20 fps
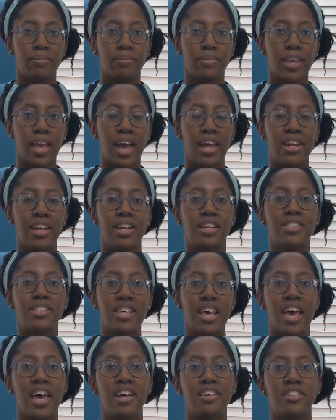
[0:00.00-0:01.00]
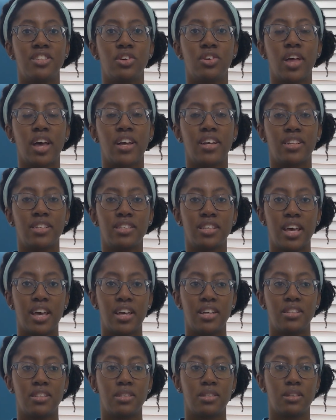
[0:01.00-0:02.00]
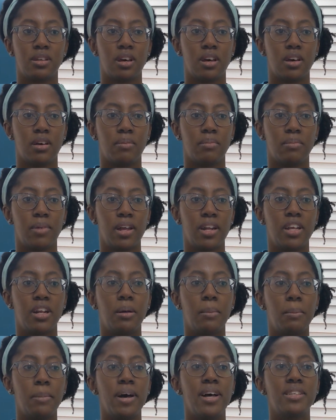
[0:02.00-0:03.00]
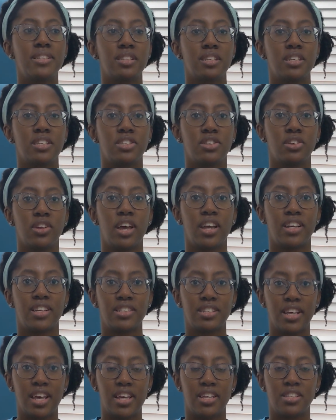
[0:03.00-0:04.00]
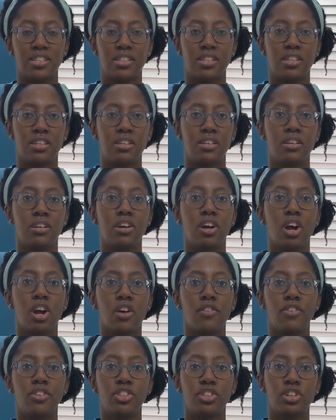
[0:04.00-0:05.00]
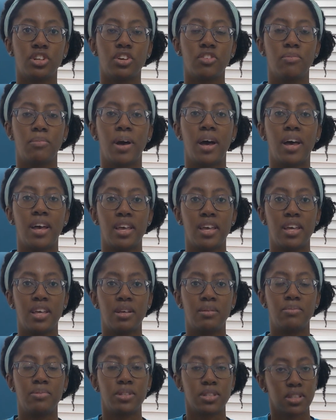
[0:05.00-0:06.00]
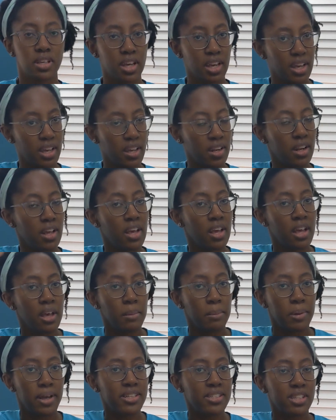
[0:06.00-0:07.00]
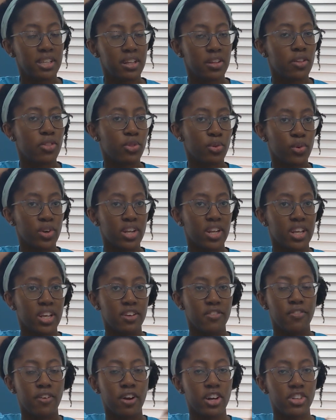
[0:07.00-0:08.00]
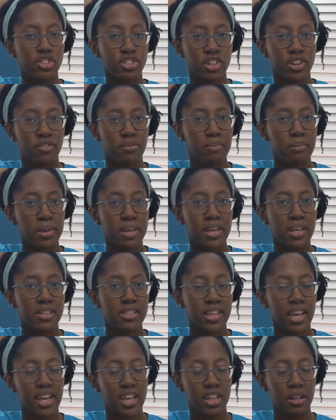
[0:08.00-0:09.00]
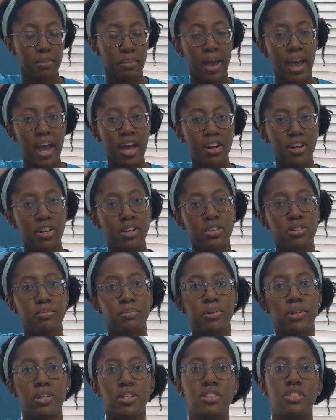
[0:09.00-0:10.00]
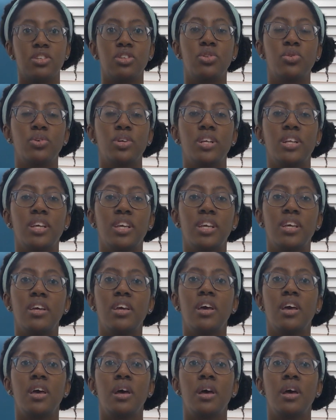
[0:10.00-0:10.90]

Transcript: yeah, I did a test so that I could test, I did a muslin so that I could test the curvature of my hips, and basically the 3D version of me taking the pattern, put it into 3D